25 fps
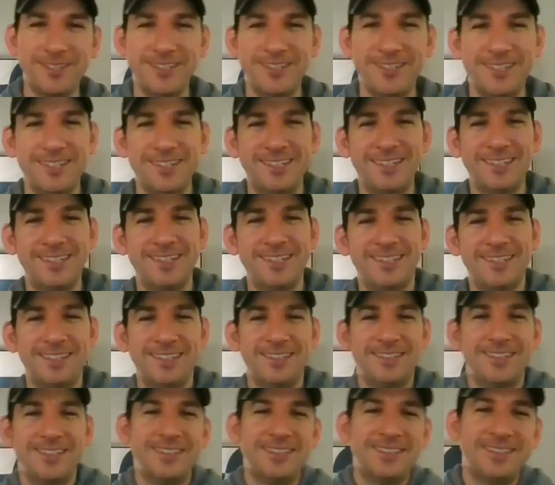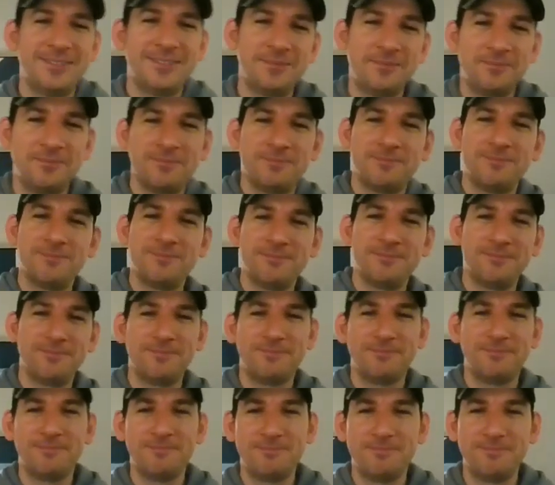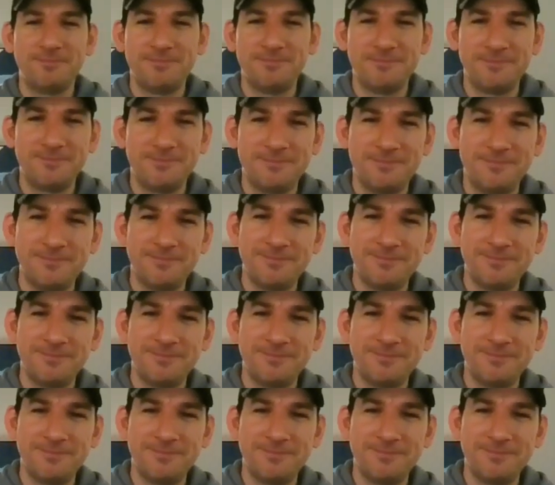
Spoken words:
on campus. You've heard of him before. And at